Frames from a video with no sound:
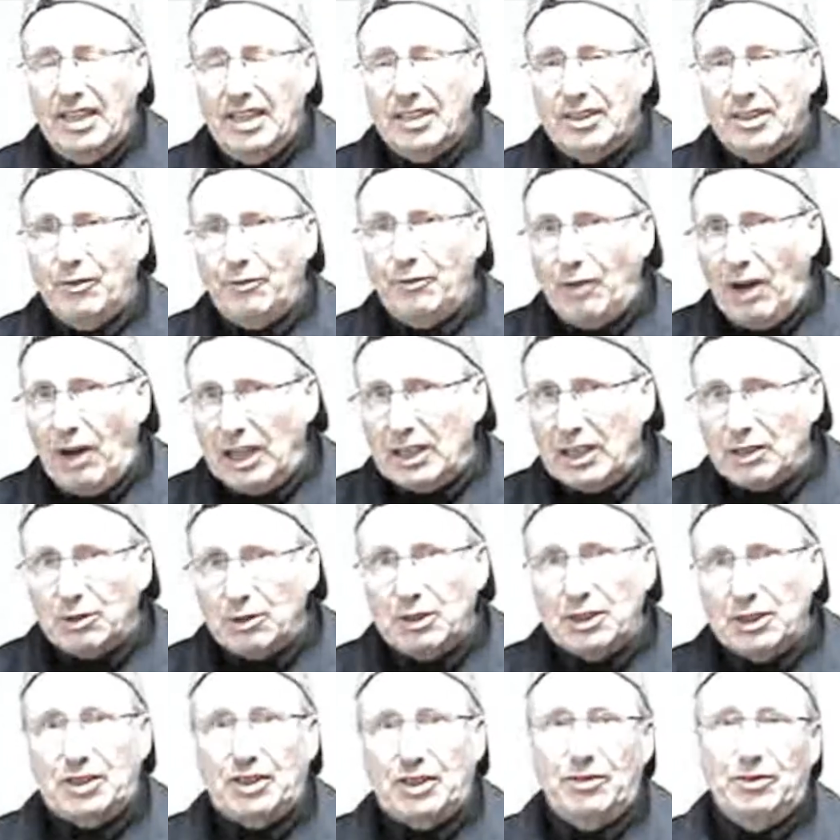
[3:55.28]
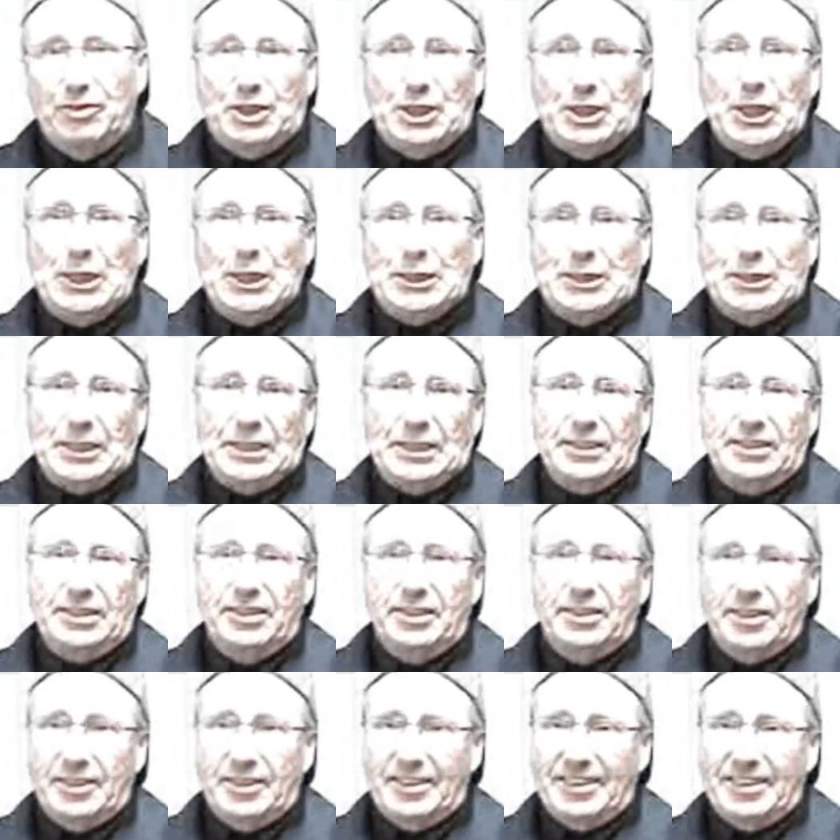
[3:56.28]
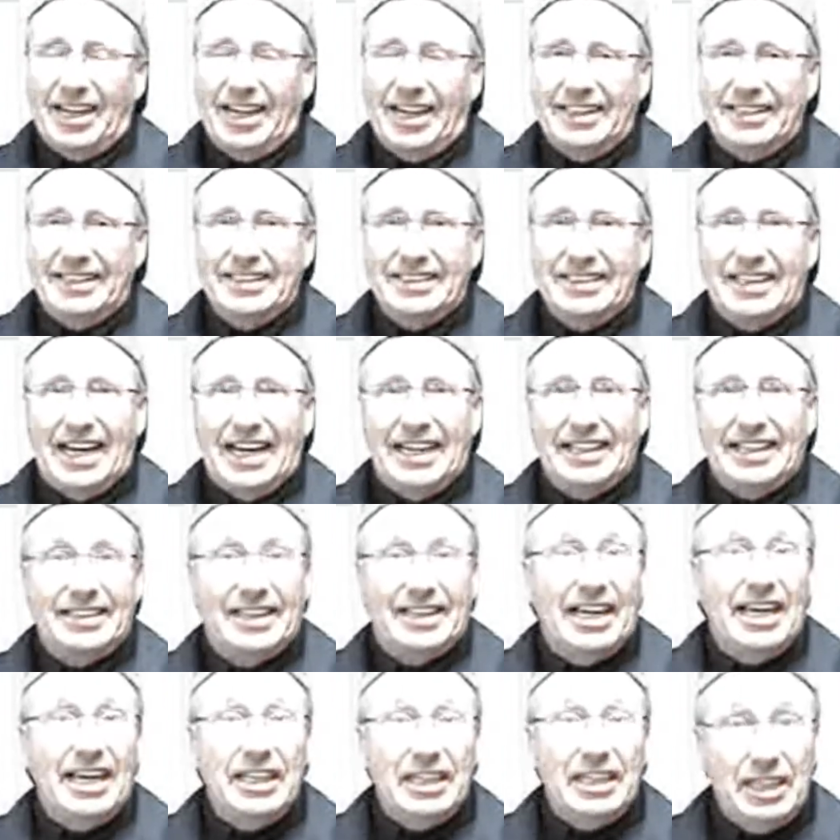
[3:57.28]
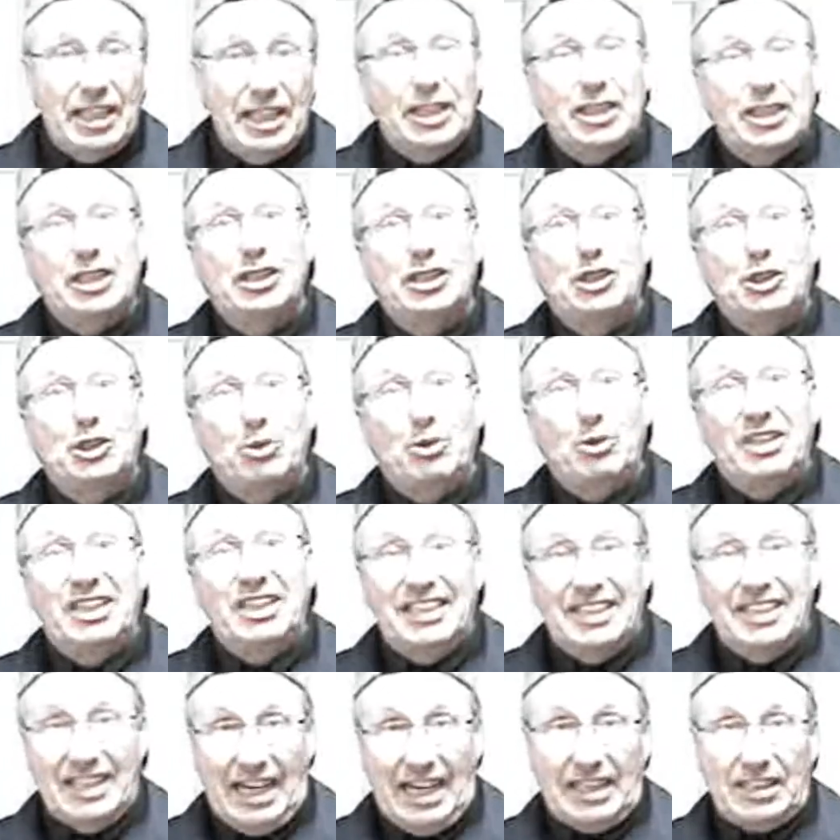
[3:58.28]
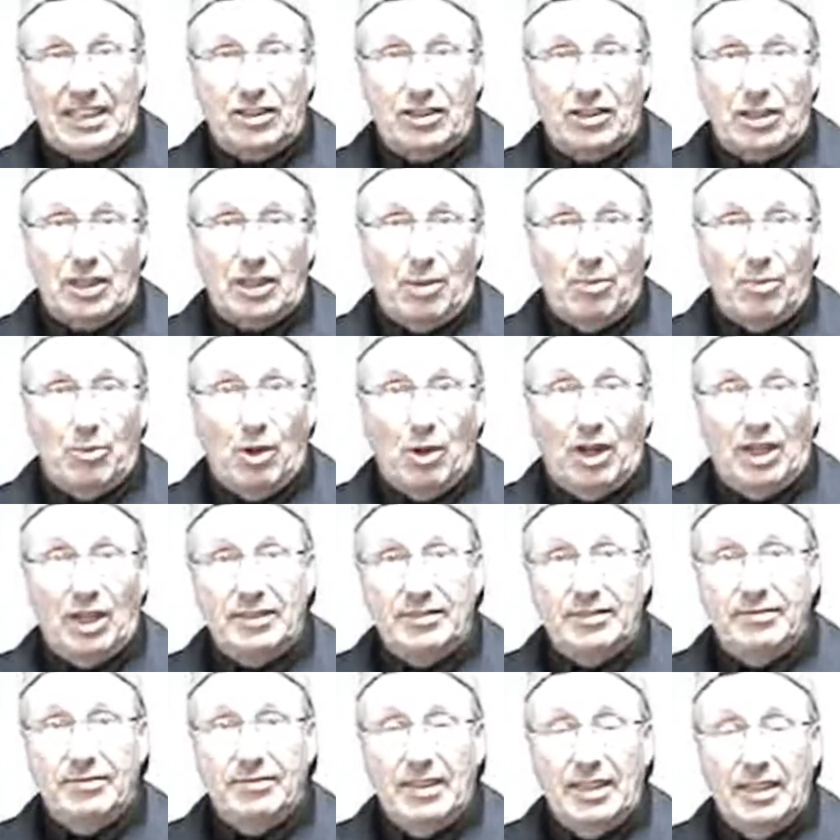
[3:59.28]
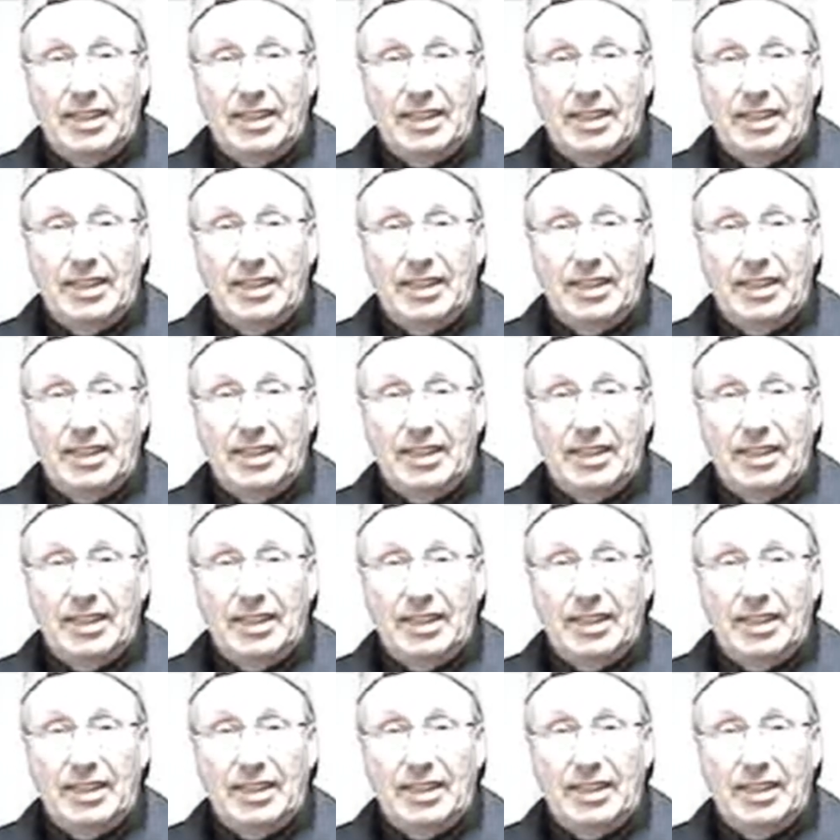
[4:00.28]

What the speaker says: The followers of Jesus decided that they needed to elect someone